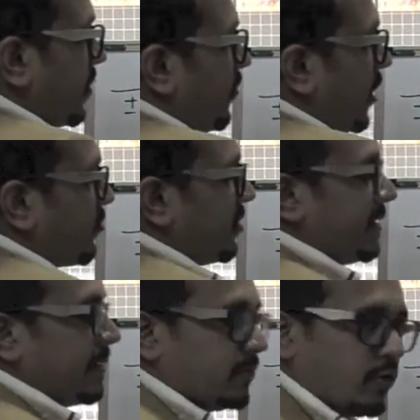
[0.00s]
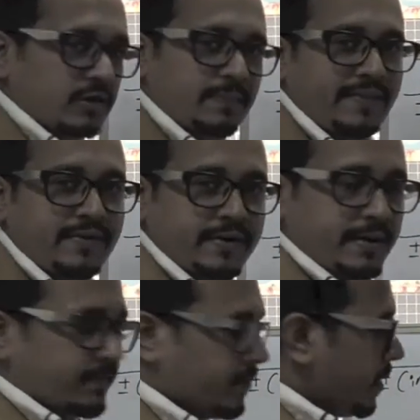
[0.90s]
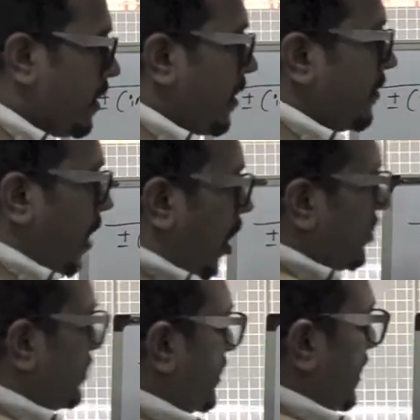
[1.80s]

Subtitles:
function name or the method name. Now how it